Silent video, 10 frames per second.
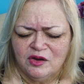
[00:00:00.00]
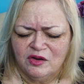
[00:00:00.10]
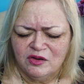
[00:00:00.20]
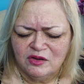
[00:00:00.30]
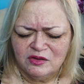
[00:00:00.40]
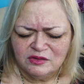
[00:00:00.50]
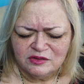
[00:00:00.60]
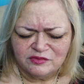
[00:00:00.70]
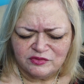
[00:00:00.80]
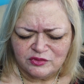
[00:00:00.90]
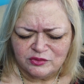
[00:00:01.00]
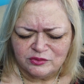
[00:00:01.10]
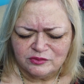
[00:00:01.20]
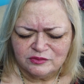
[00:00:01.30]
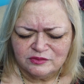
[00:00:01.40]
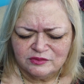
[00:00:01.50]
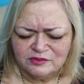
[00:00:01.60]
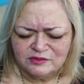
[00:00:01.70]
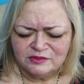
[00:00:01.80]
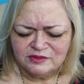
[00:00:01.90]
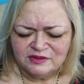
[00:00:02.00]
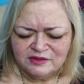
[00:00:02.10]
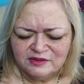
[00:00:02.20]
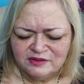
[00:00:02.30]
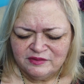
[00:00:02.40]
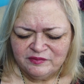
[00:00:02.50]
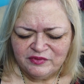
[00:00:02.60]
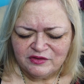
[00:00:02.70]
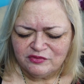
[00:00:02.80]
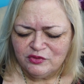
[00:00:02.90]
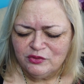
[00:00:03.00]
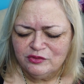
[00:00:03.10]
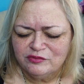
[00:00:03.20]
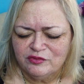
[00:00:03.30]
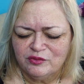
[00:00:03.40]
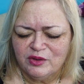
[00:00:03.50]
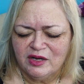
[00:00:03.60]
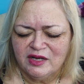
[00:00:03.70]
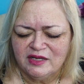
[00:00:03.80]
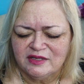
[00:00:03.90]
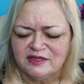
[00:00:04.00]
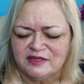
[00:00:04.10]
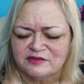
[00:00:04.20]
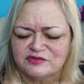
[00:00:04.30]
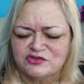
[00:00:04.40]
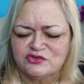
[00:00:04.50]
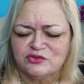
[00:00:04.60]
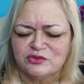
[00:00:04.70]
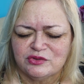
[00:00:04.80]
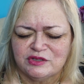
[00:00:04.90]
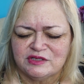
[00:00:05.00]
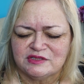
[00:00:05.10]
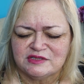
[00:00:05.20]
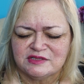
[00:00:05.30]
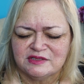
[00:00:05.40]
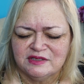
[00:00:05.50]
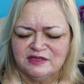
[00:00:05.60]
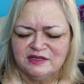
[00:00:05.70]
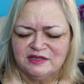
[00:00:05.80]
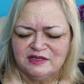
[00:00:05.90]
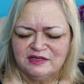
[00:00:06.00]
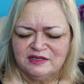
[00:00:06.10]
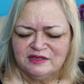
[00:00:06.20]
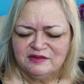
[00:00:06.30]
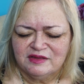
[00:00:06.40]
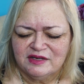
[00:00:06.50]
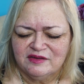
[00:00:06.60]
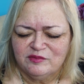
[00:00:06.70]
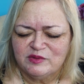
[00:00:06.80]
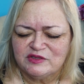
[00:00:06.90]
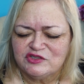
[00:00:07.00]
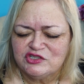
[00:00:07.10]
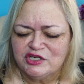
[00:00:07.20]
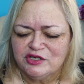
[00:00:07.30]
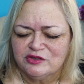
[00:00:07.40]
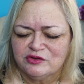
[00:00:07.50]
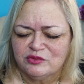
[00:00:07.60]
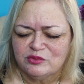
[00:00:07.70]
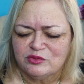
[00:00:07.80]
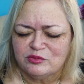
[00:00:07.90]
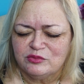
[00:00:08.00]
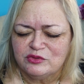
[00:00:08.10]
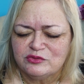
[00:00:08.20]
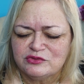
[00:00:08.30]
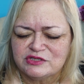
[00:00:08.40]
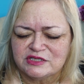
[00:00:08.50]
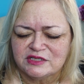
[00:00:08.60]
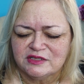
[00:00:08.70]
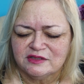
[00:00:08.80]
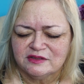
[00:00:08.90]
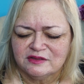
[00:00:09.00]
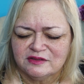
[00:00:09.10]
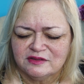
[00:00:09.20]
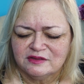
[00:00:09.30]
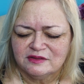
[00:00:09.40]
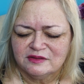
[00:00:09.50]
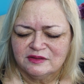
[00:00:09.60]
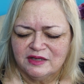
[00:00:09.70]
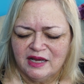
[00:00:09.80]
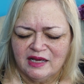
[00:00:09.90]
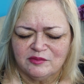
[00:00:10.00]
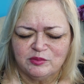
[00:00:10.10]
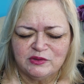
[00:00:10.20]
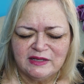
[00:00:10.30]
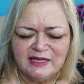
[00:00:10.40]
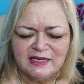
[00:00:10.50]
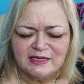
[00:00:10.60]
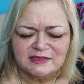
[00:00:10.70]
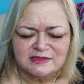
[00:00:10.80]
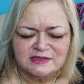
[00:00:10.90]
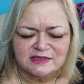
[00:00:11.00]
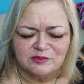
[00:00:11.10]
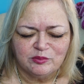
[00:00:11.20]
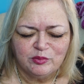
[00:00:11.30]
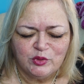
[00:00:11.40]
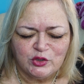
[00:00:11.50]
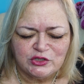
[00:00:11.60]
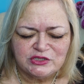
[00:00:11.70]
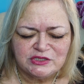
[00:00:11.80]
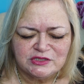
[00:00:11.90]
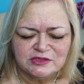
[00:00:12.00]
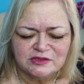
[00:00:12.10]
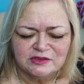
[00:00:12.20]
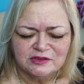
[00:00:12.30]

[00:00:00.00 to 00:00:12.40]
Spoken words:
All of you have heard a variety of stories that have been shared through music and plays and books.